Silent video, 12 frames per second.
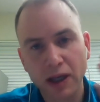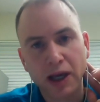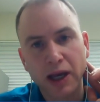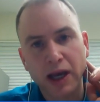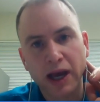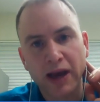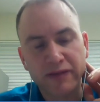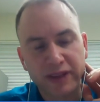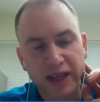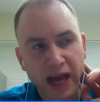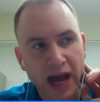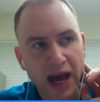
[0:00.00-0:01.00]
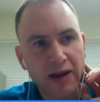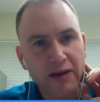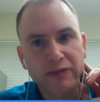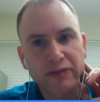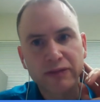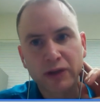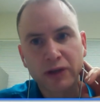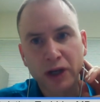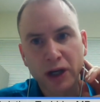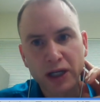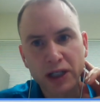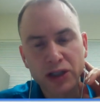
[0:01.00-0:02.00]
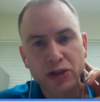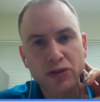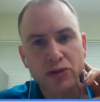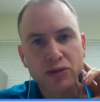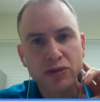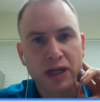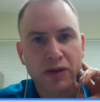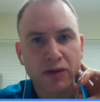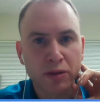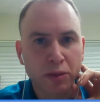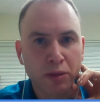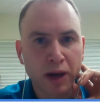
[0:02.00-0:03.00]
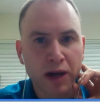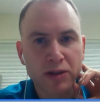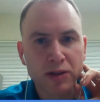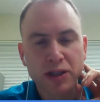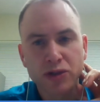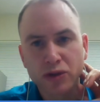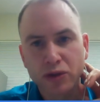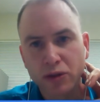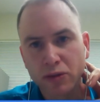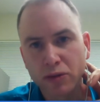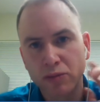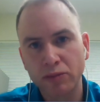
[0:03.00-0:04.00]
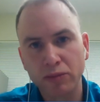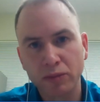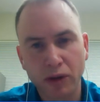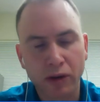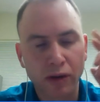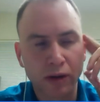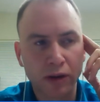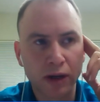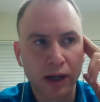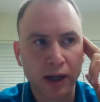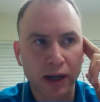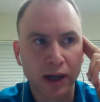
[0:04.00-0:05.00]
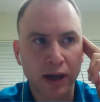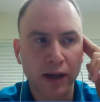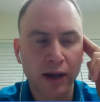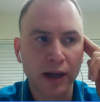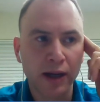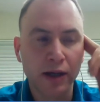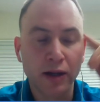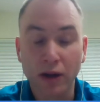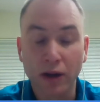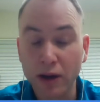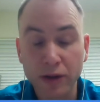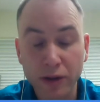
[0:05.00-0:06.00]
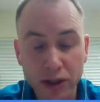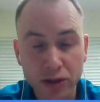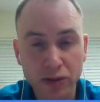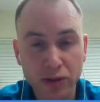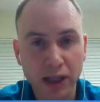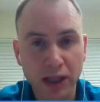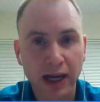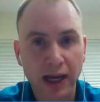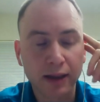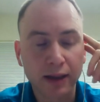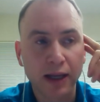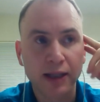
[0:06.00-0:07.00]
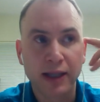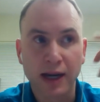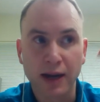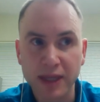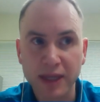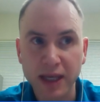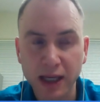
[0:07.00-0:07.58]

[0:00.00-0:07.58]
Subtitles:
If they have gut issues, irritable bowel syndrome, or other issues like that, that I'm thinking about